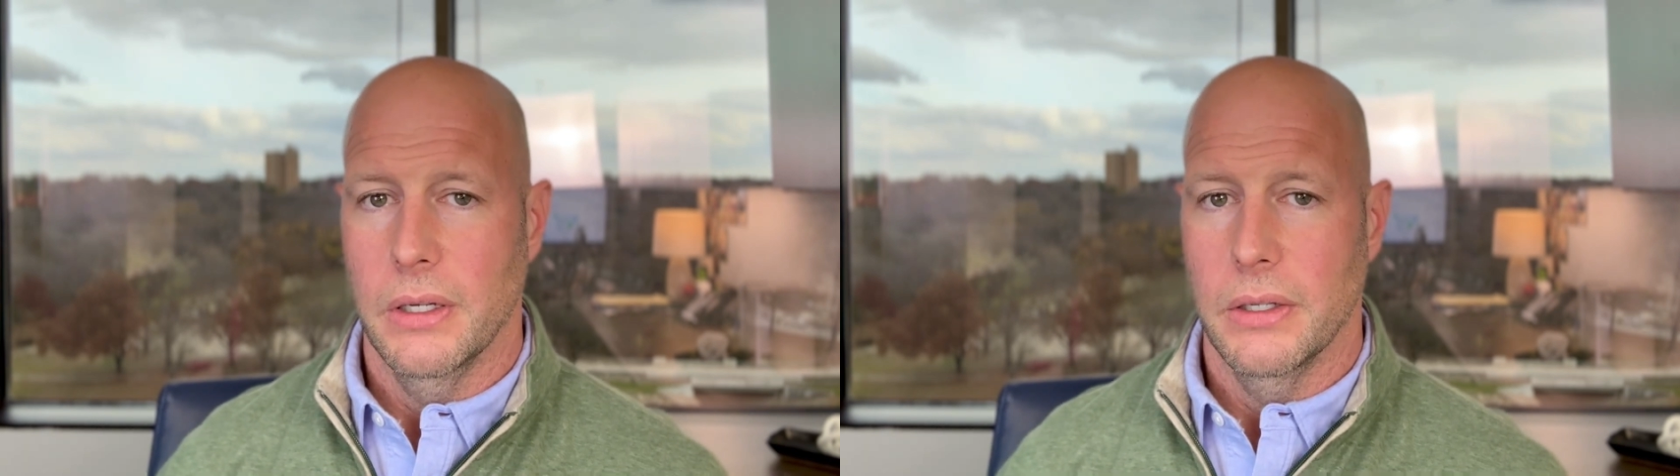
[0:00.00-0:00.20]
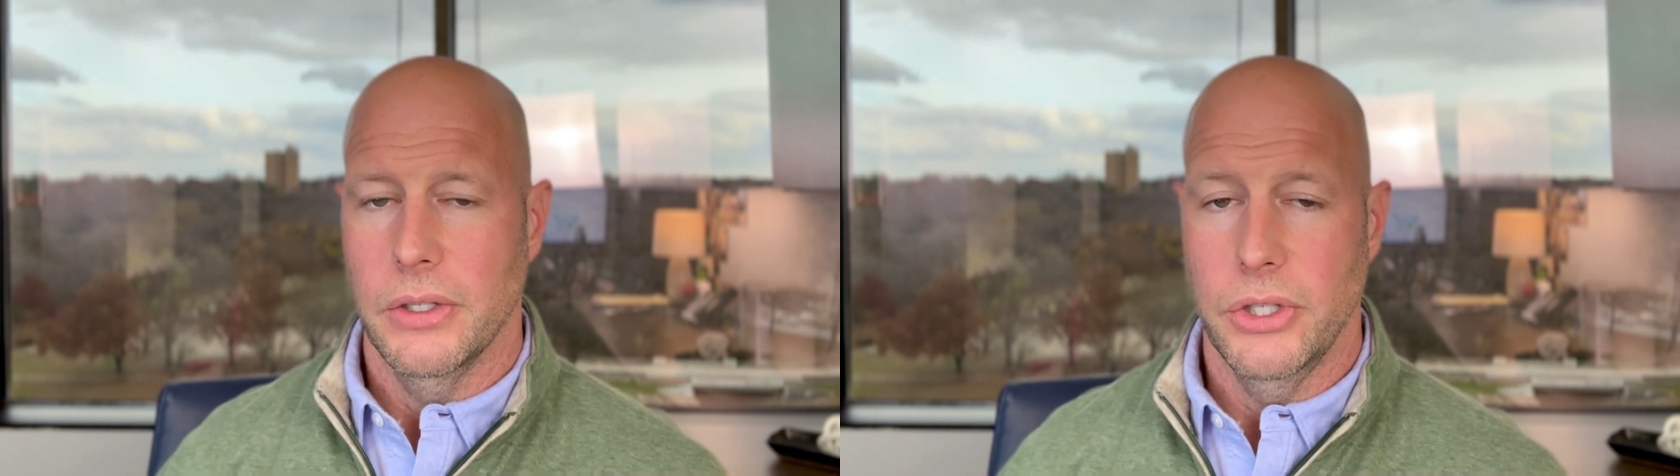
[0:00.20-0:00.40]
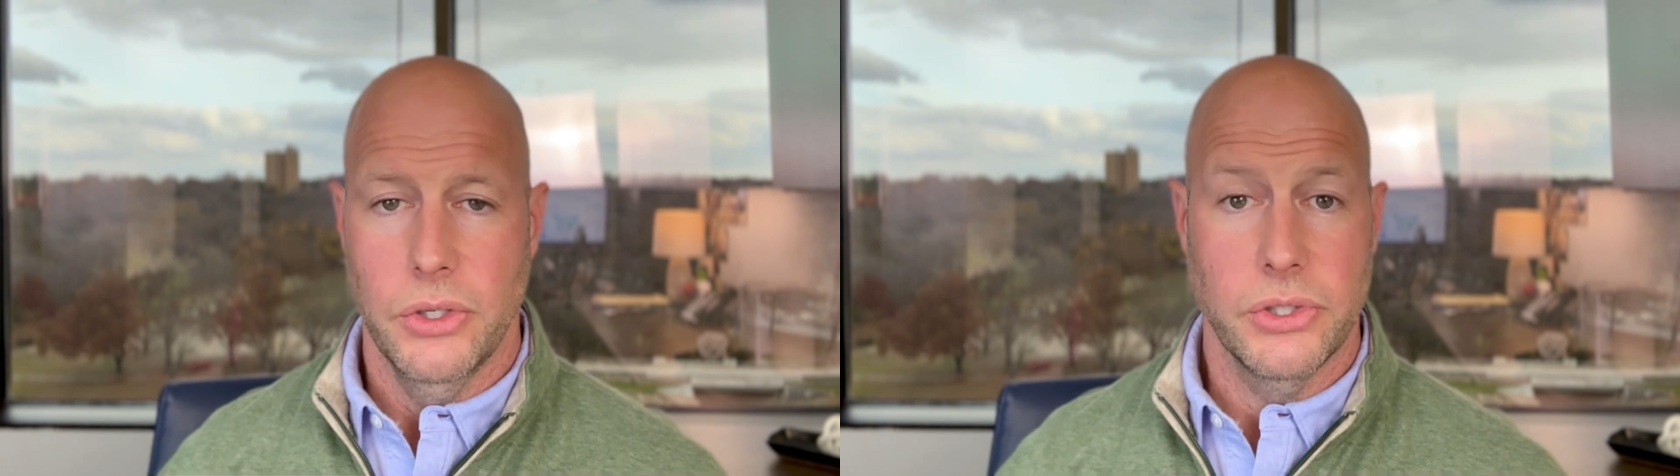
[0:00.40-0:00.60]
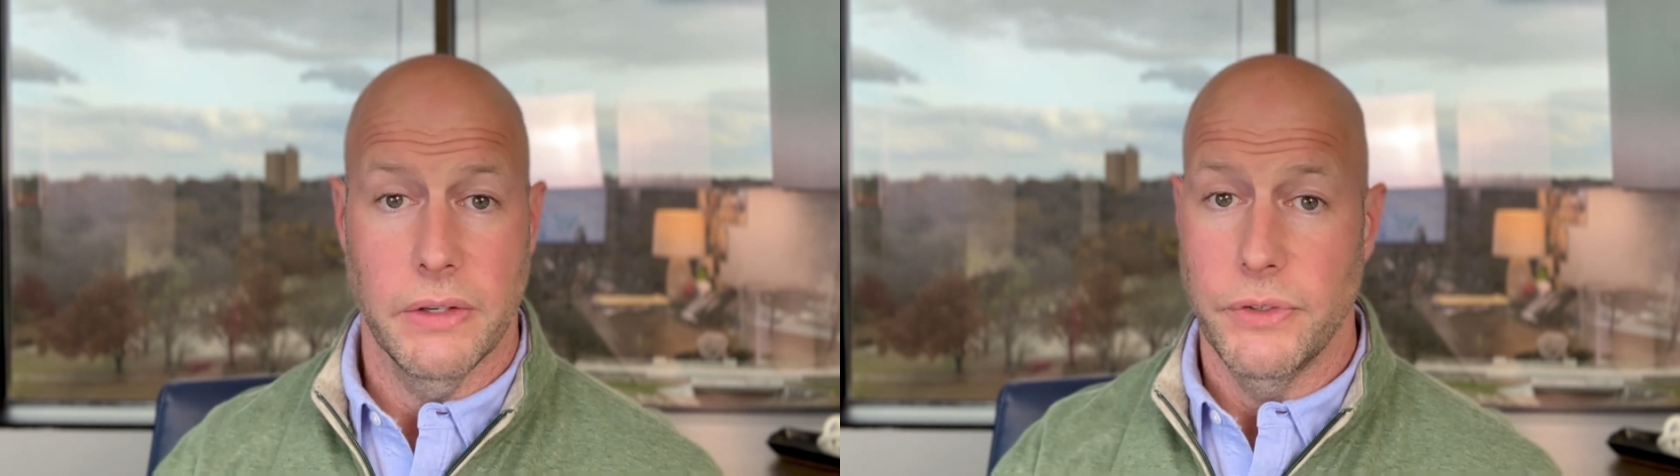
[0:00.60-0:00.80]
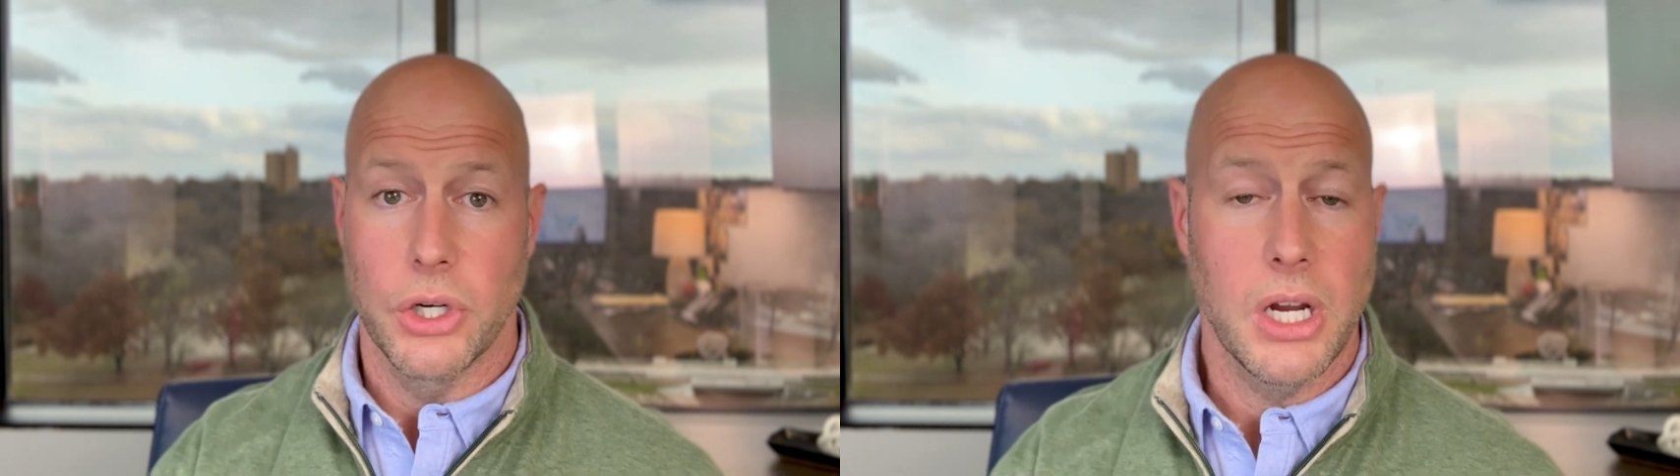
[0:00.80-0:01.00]
use
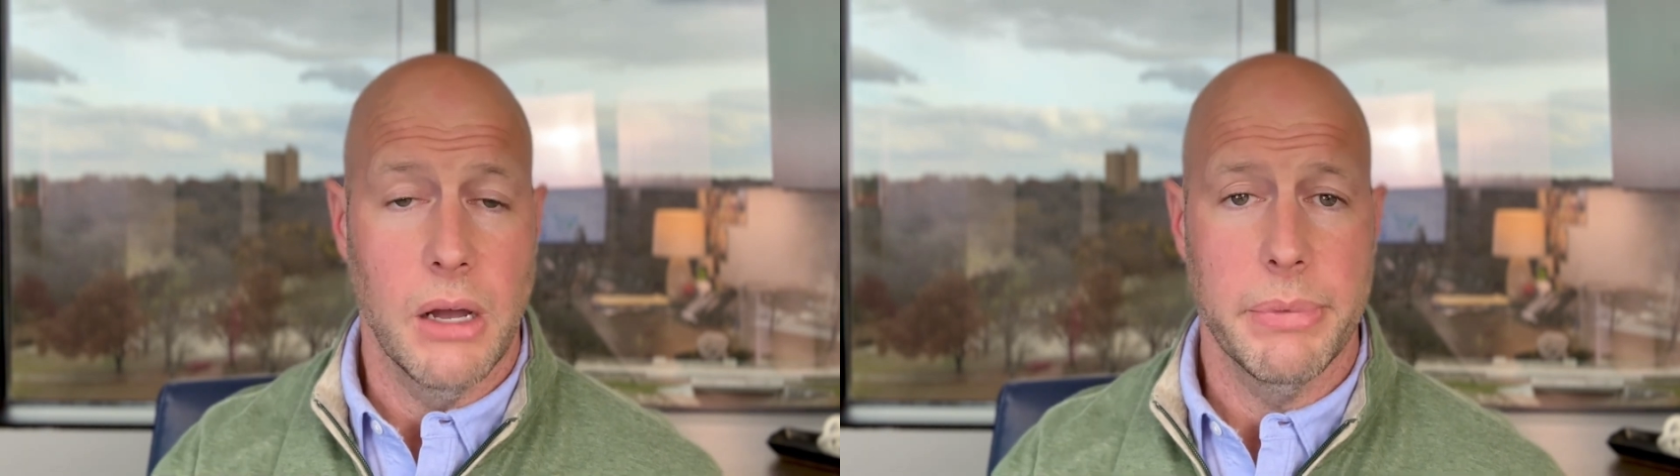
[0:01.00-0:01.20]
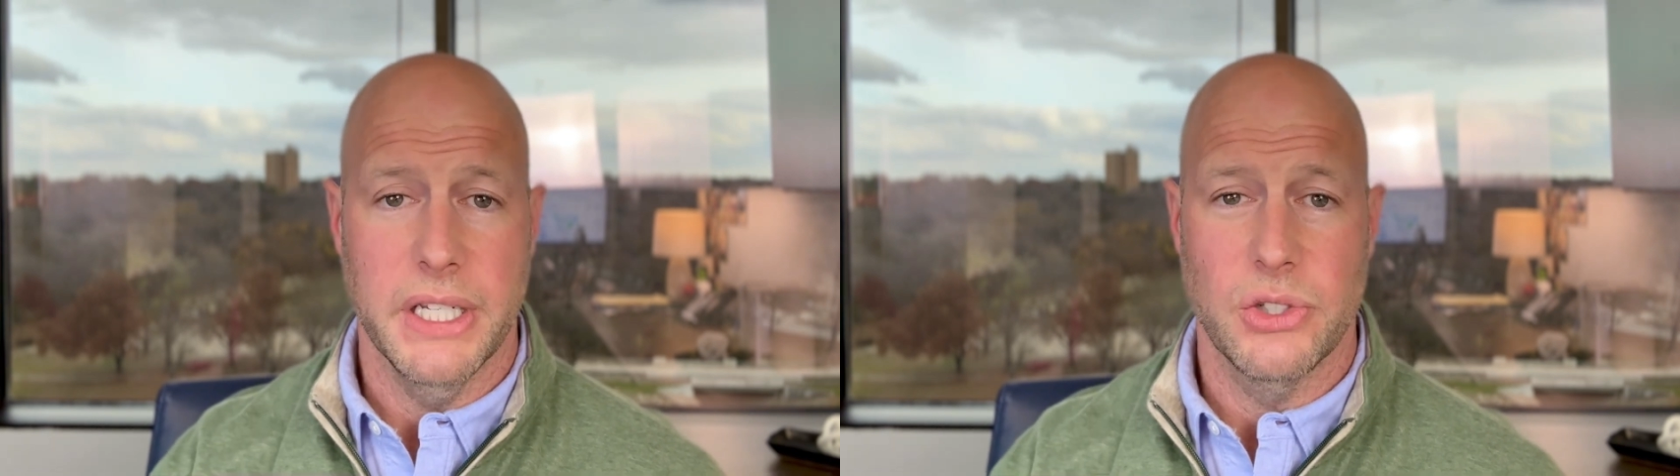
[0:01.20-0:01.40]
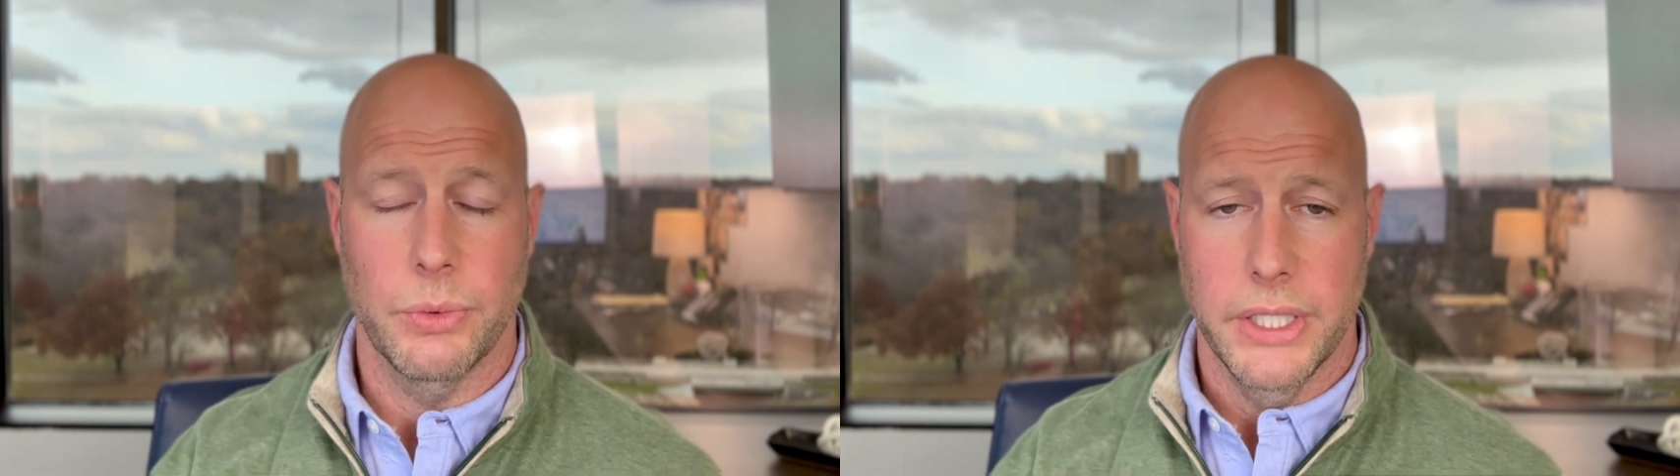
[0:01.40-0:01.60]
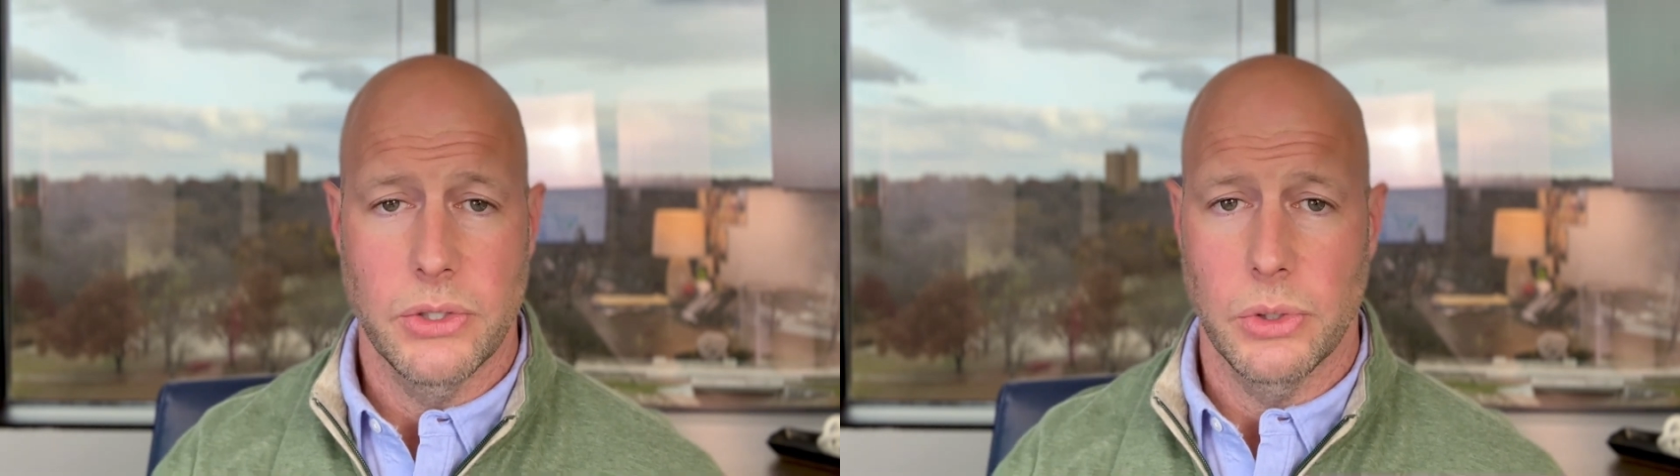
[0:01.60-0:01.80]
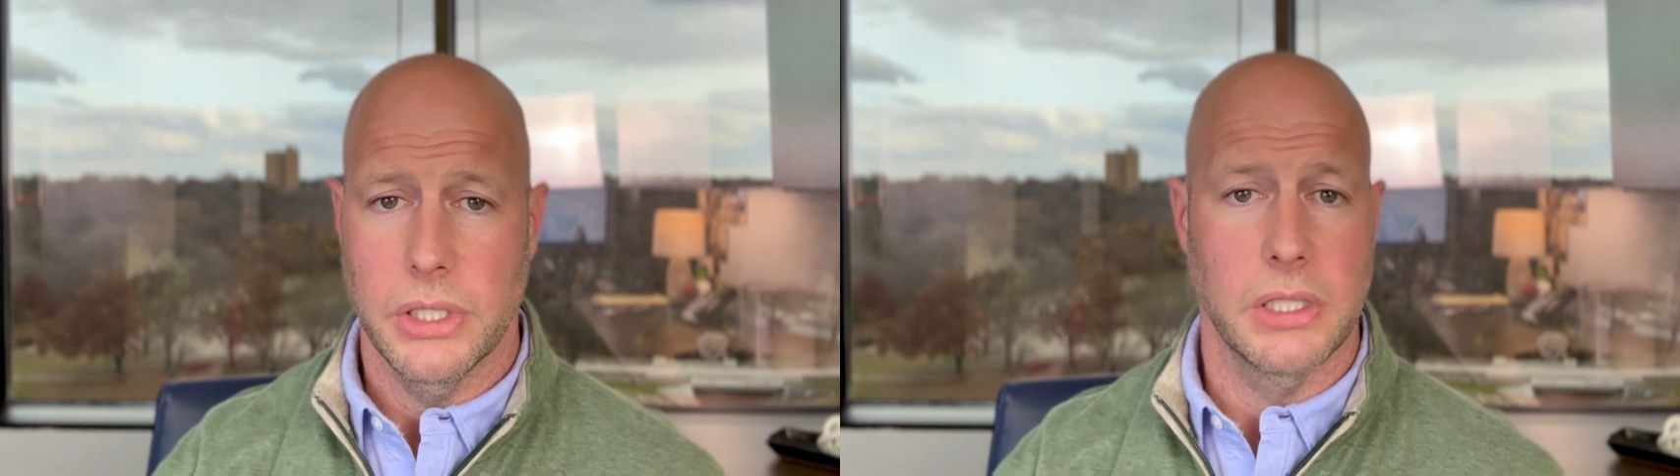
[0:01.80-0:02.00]
of your company's
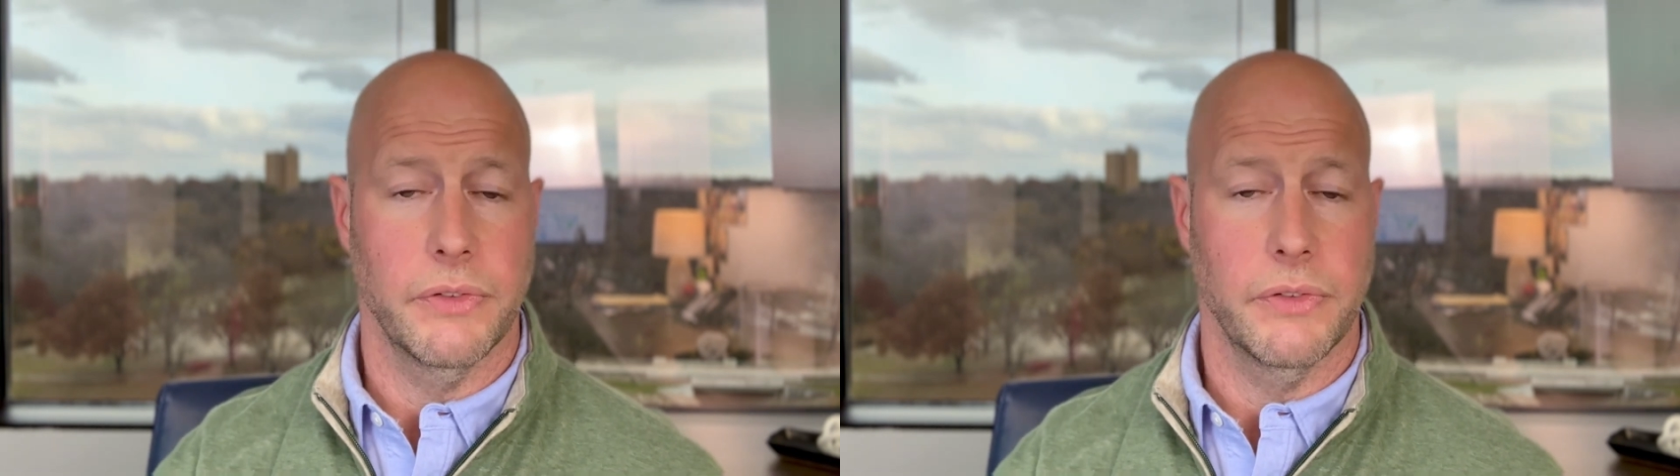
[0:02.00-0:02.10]
resources